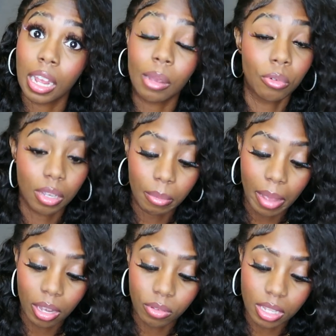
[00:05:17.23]
I will come
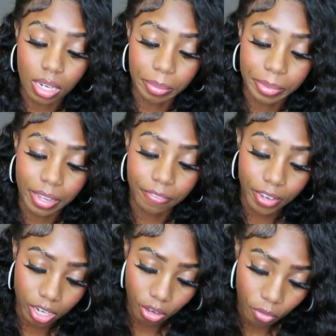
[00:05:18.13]
back with an update
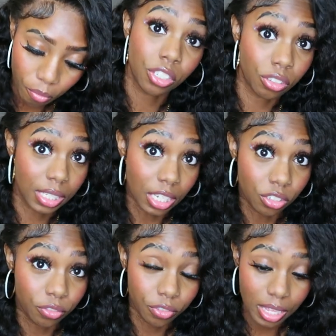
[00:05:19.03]
video, so stay
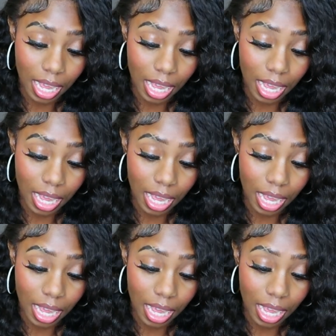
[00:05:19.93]
tuned for